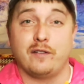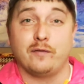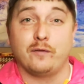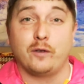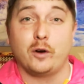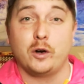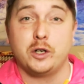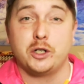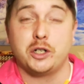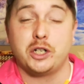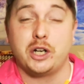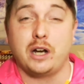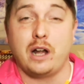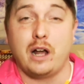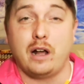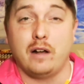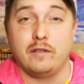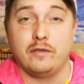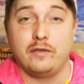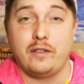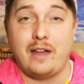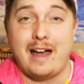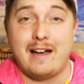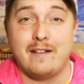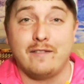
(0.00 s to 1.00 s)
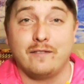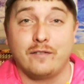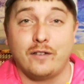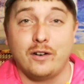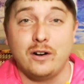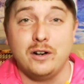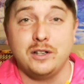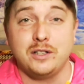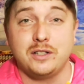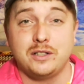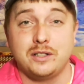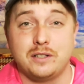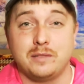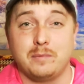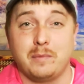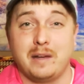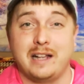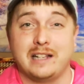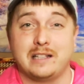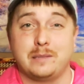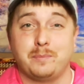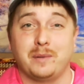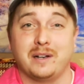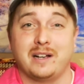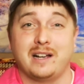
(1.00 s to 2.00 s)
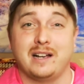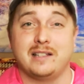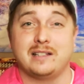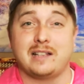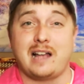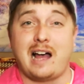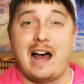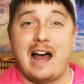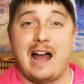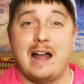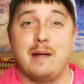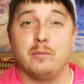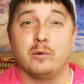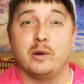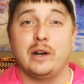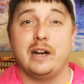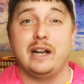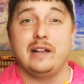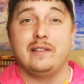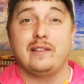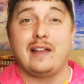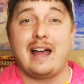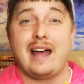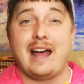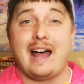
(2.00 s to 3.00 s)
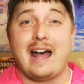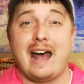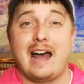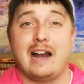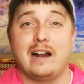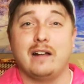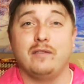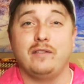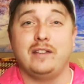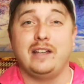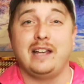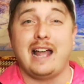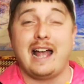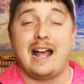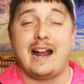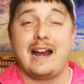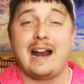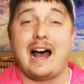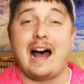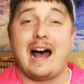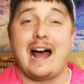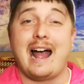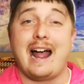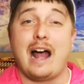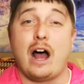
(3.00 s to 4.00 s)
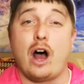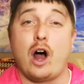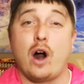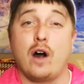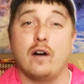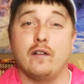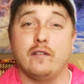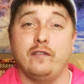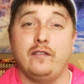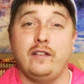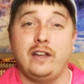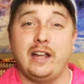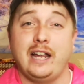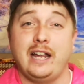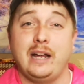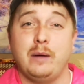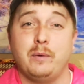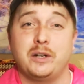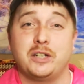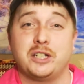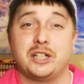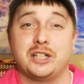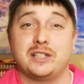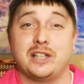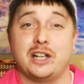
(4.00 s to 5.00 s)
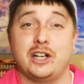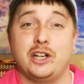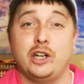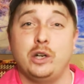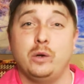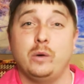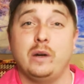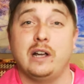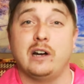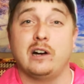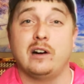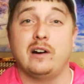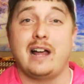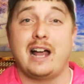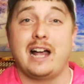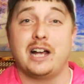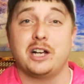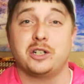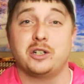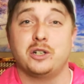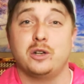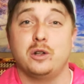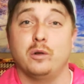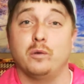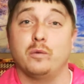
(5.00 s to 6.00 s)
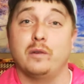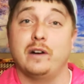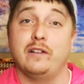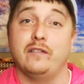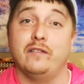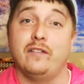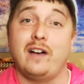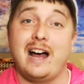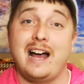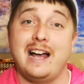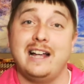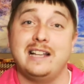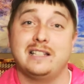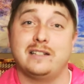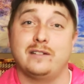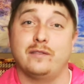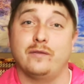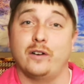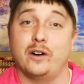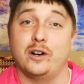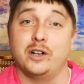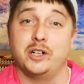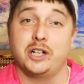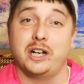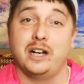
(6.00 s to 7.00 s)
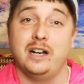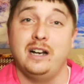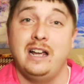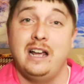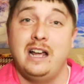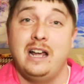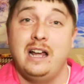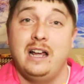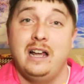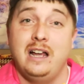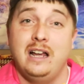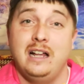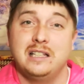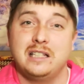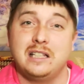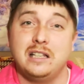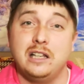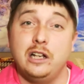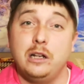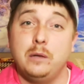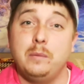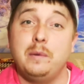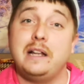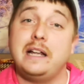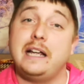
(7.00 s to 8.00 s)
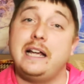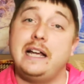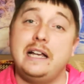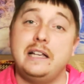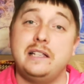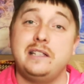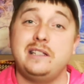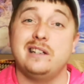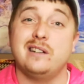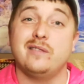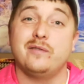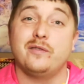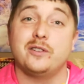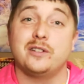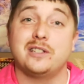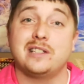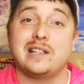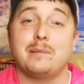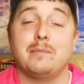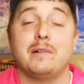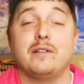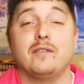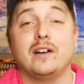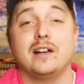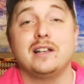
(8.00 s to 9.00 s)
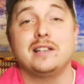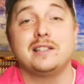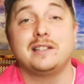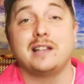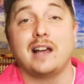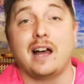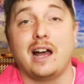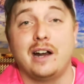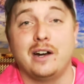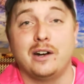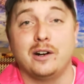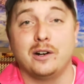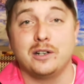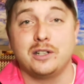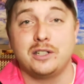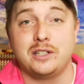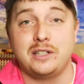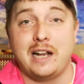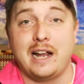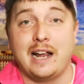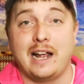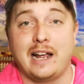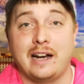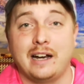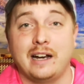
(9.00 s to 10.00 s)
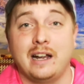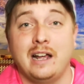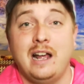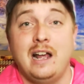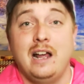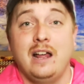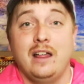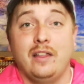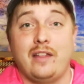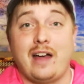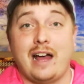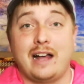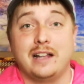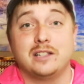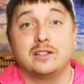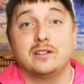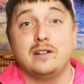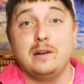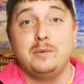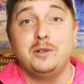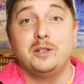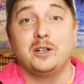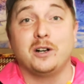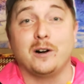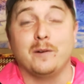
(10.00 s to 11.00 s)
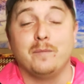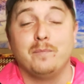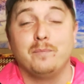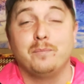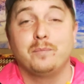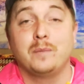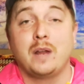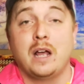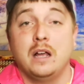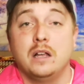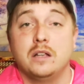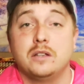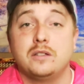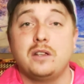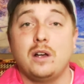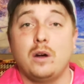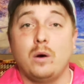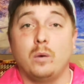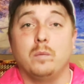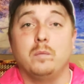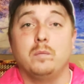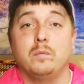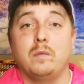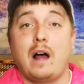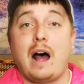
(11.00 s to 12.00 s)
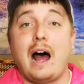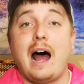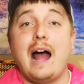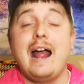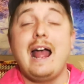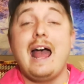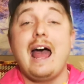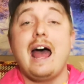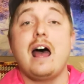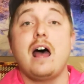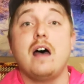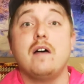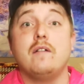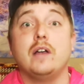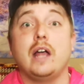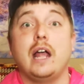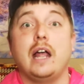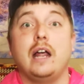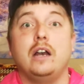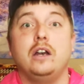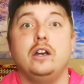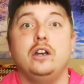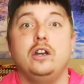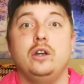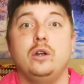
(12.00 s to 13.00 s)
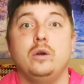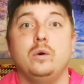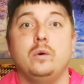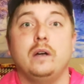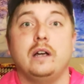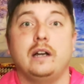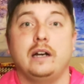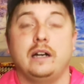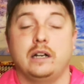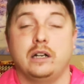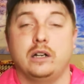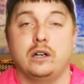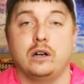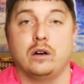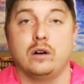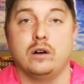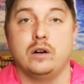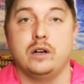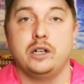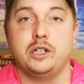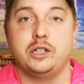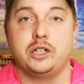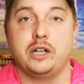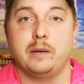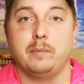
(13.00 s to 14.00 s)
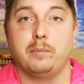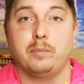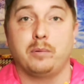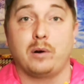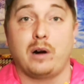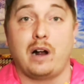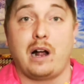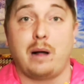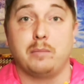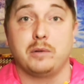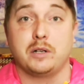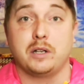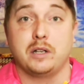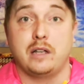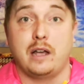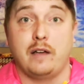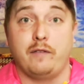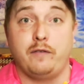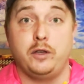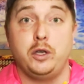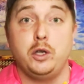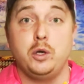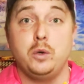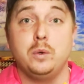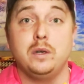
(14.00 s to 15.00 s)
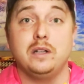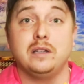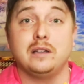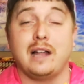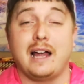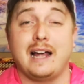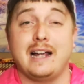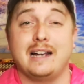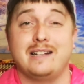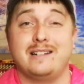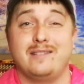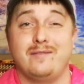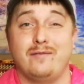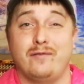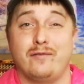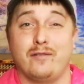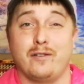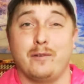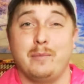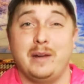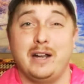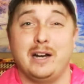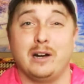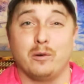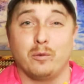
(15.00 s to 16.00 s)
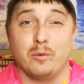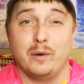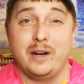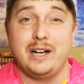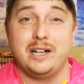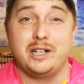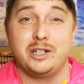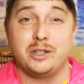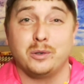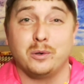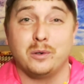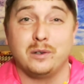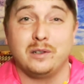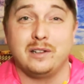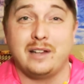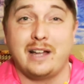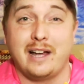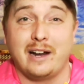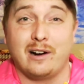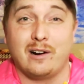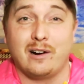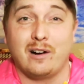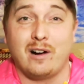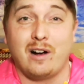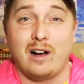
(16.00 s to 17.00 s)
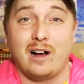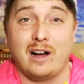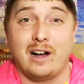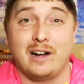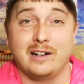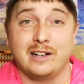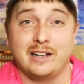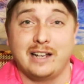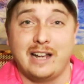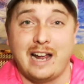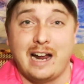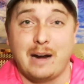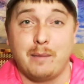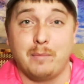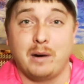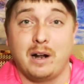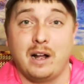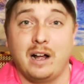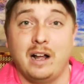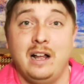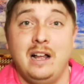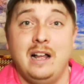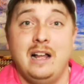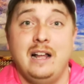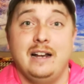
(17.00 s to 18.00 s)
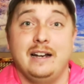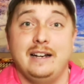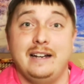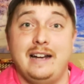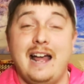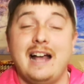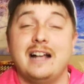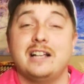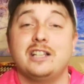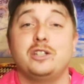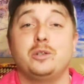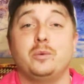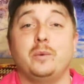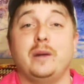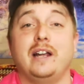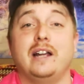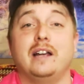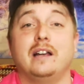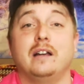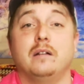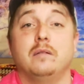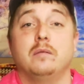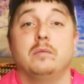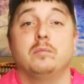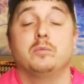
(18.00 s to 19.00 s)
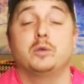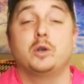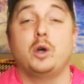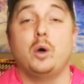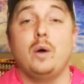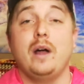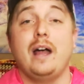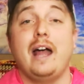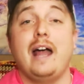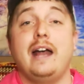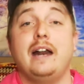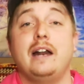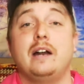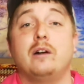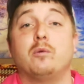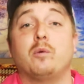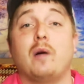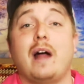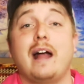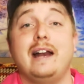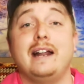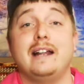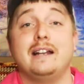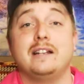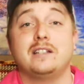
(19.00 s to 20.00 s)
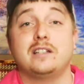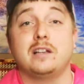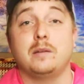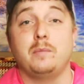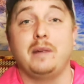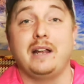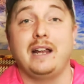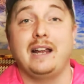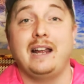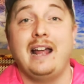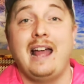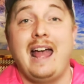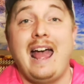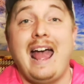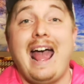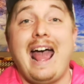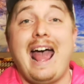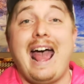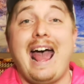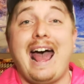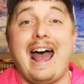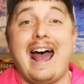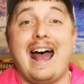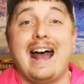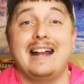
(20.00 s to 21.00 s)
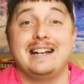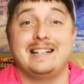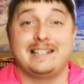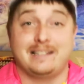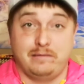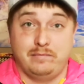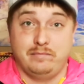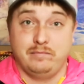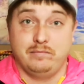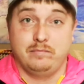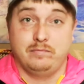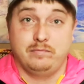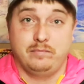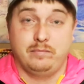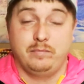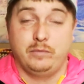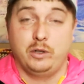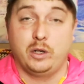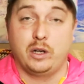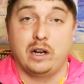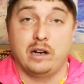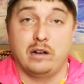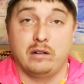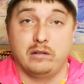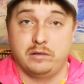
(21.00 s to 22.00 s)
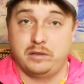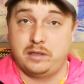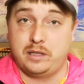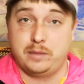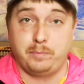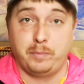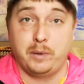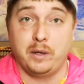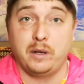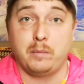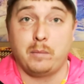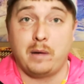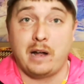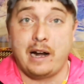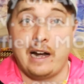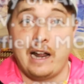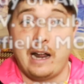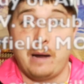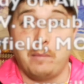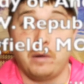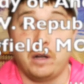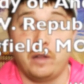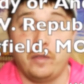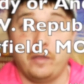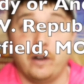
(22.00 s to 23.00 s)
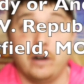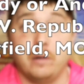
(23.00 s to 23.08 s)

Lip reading: version of that verse, it's because I'm reading that out of the NIRV, which is the New International Revised Version. It's a little bit easier for some of us to understand that scripture. So I have a new and encouraging prompt. If you would like for me to read your letter on camera next week, go ahead and write in to me at, you can put my name on there,